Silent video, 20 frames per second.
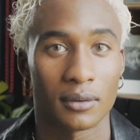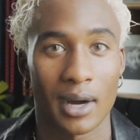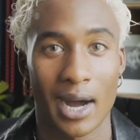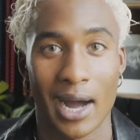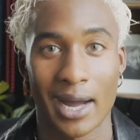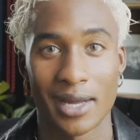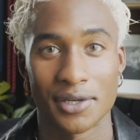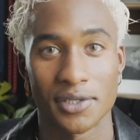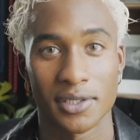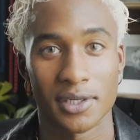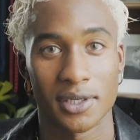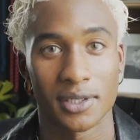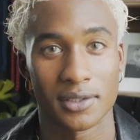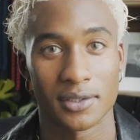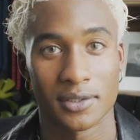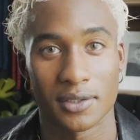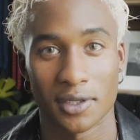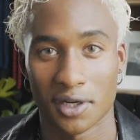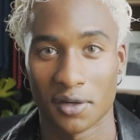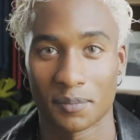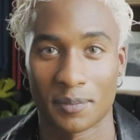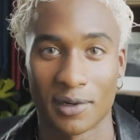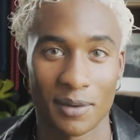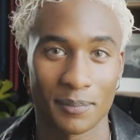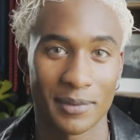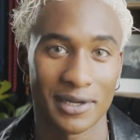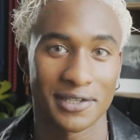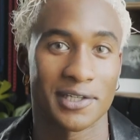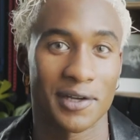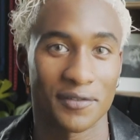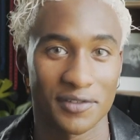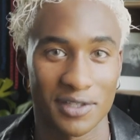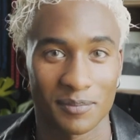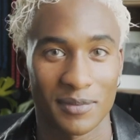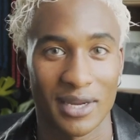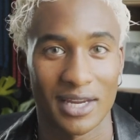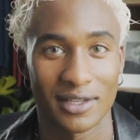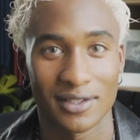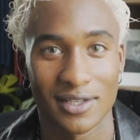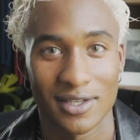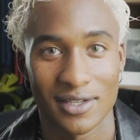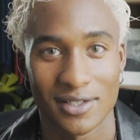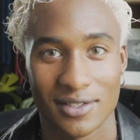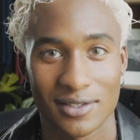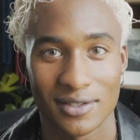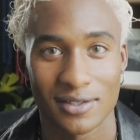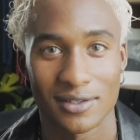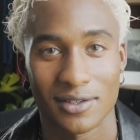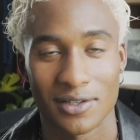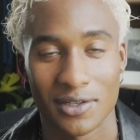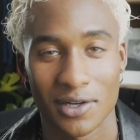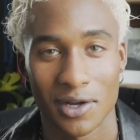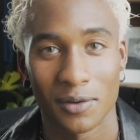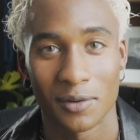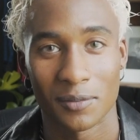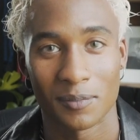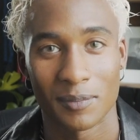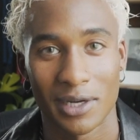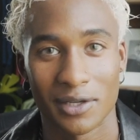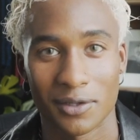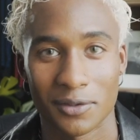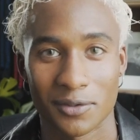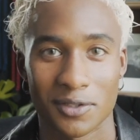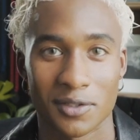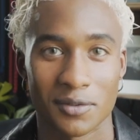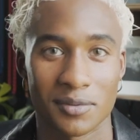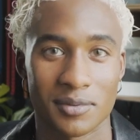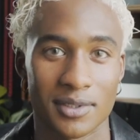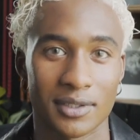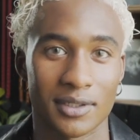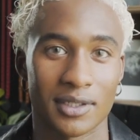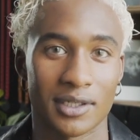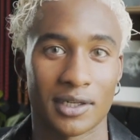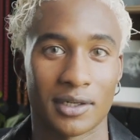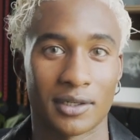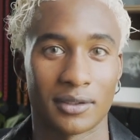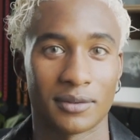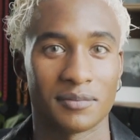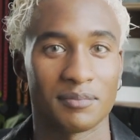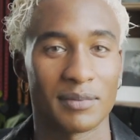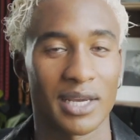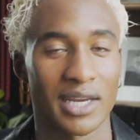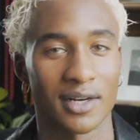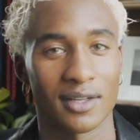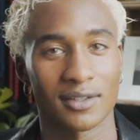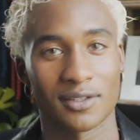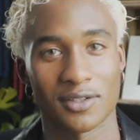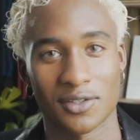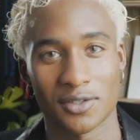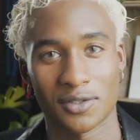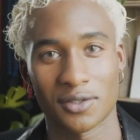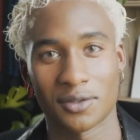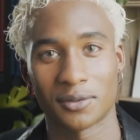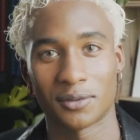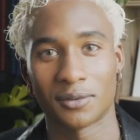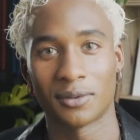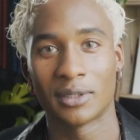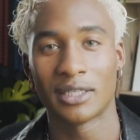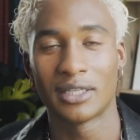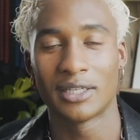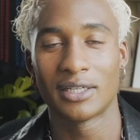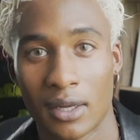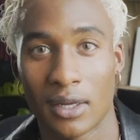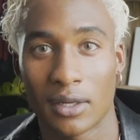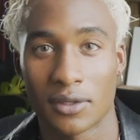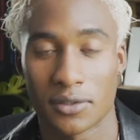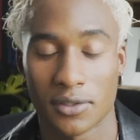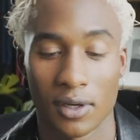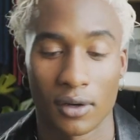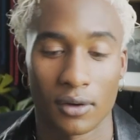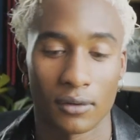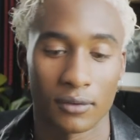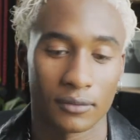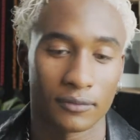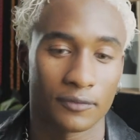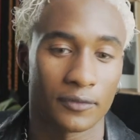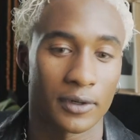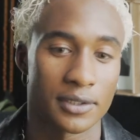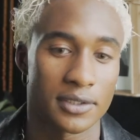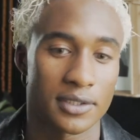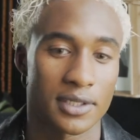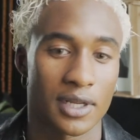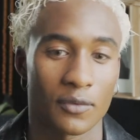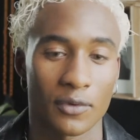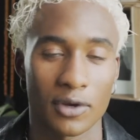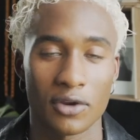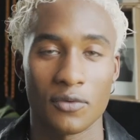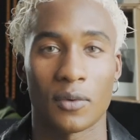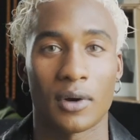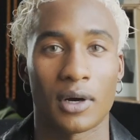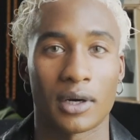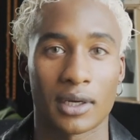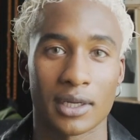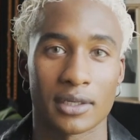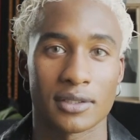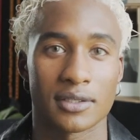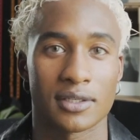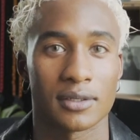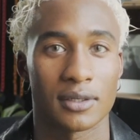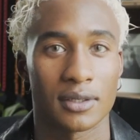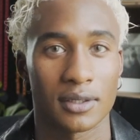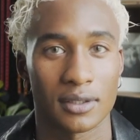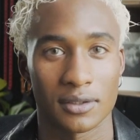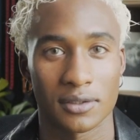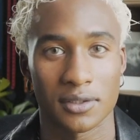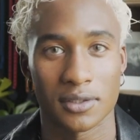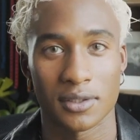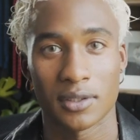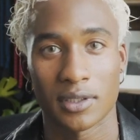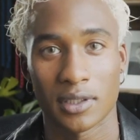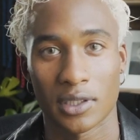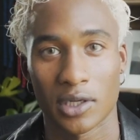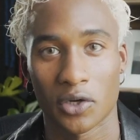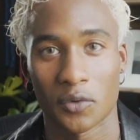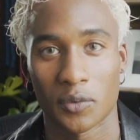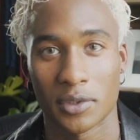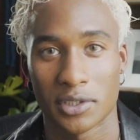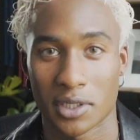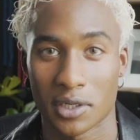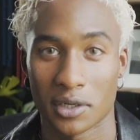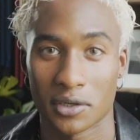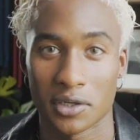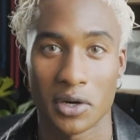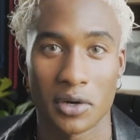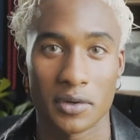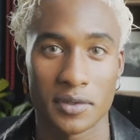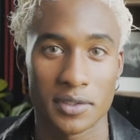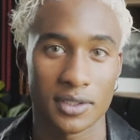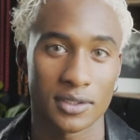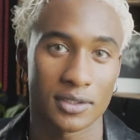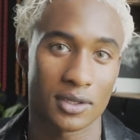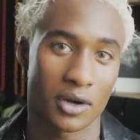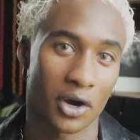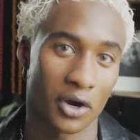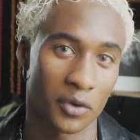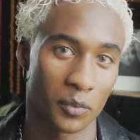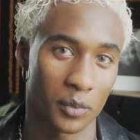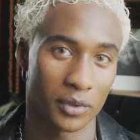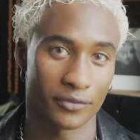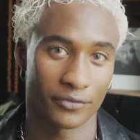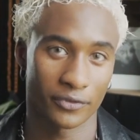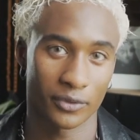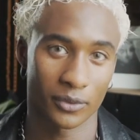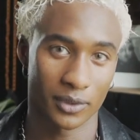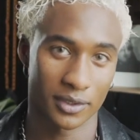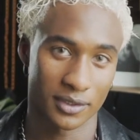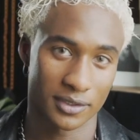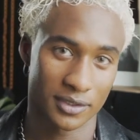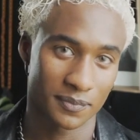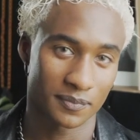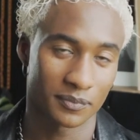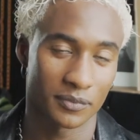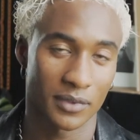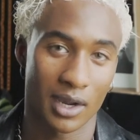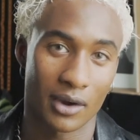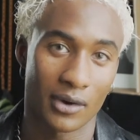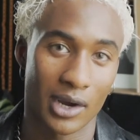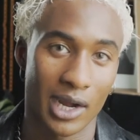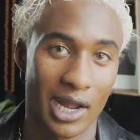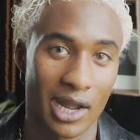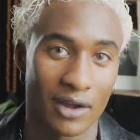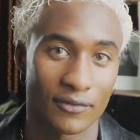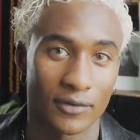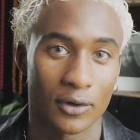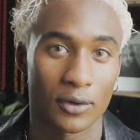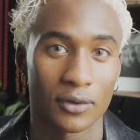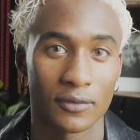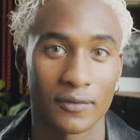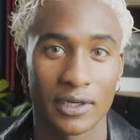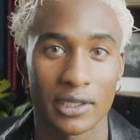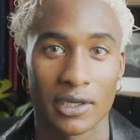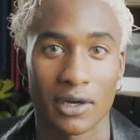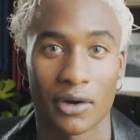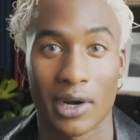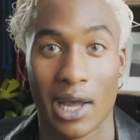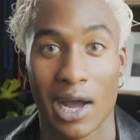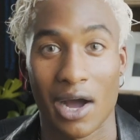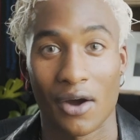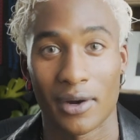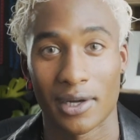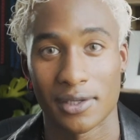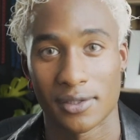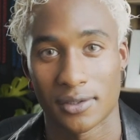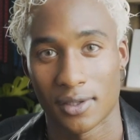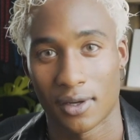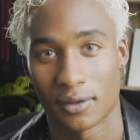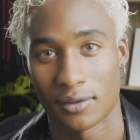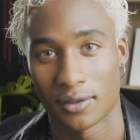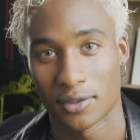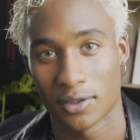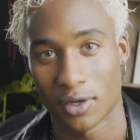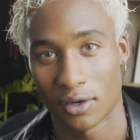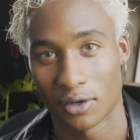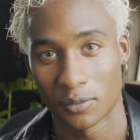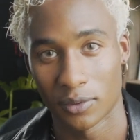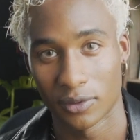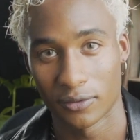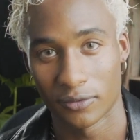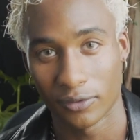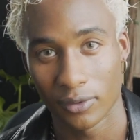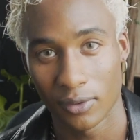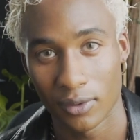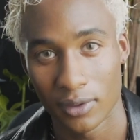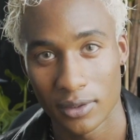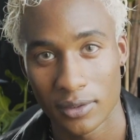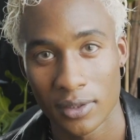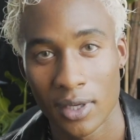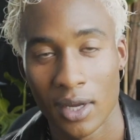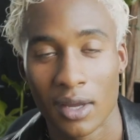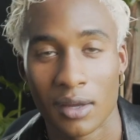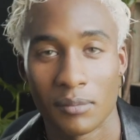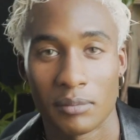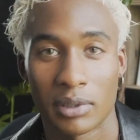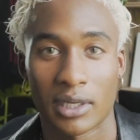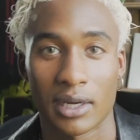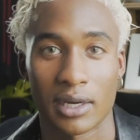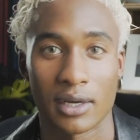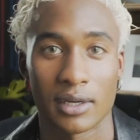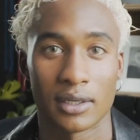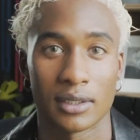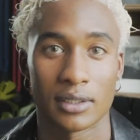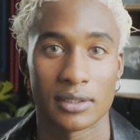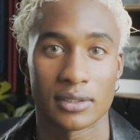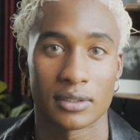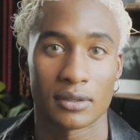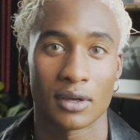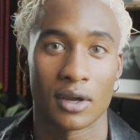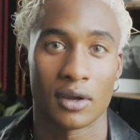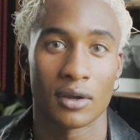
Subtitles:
I just took it upon myself to make this, you know, my YouTube studio, making it the stew. So first thing, when you walk into the studio, what you're going to notice is the hardwood floors. Now I have a whole video on how I installed these hardwood floors, because